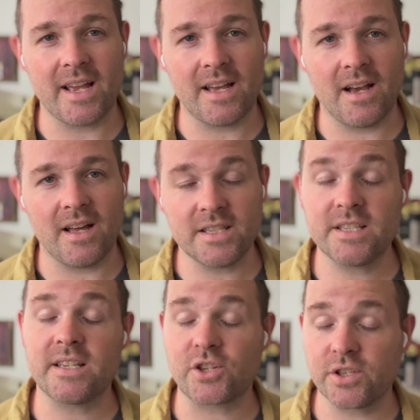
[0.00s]
this
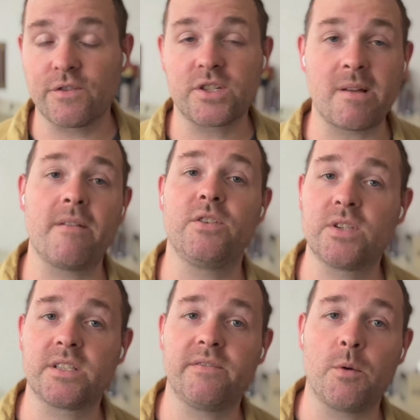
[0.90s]
is actually the first time I've
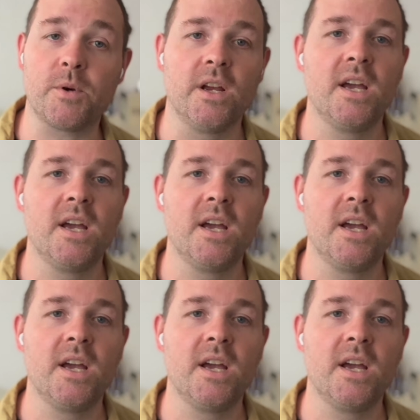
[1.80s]
used this developer.